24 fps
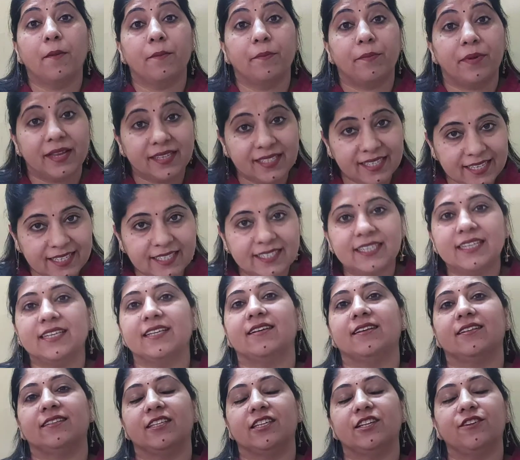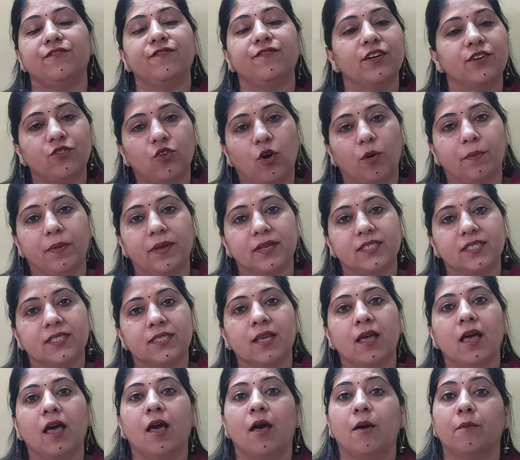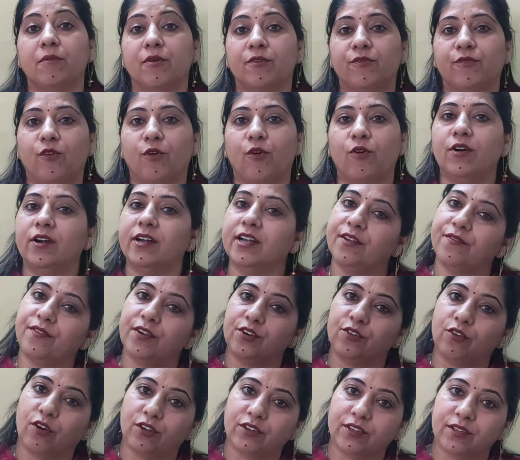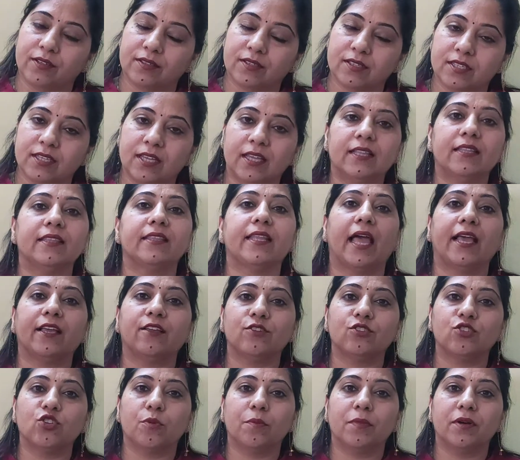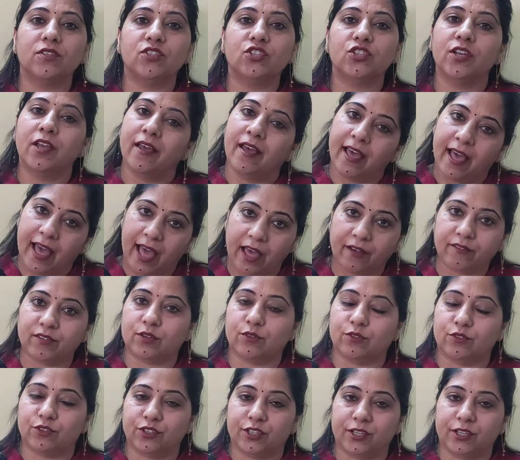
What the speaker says: presenting the different topics before different audience. Thank you so much. Have a good